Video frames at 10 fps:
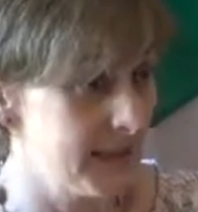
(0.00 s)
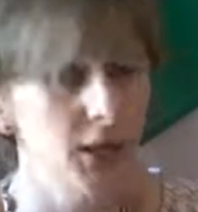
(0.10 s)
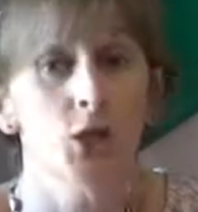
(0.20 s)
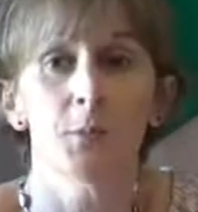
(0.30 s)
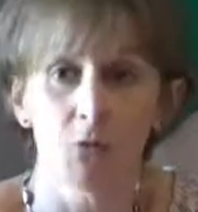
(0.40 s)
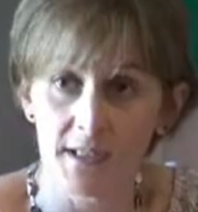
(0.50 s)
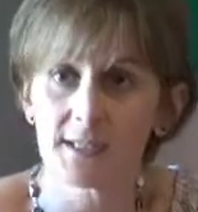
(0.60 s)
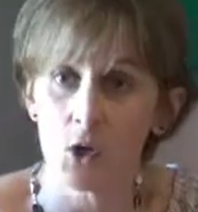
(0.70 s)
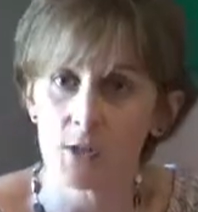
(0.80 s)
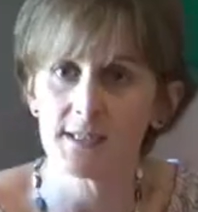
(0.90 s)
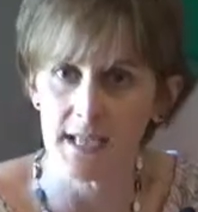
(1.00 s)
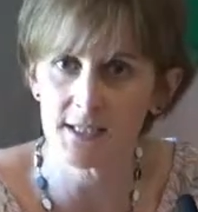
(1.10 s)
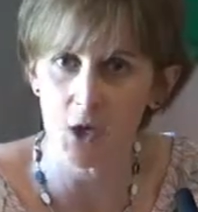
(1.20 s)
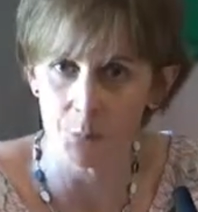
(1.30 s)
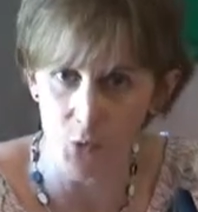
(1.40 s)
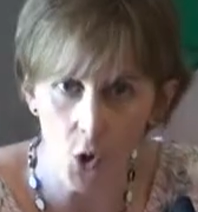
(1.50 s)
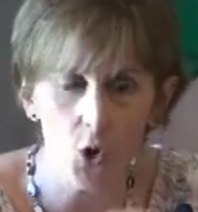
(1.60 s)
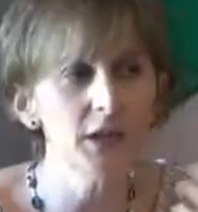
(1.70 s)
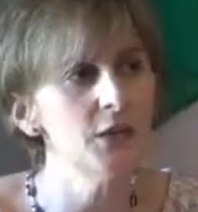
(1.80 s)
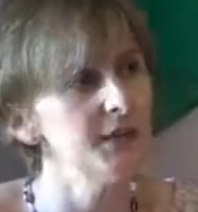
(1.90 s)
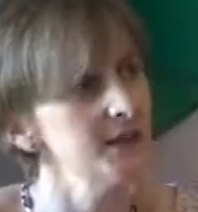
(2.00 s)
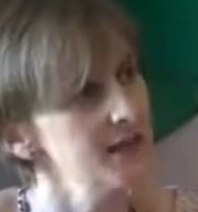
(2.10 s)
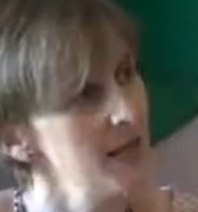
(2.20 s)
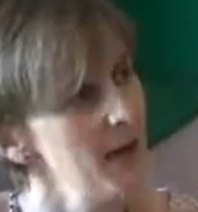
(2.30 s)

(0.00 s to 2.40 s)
that human rights law sets up. We're all using the same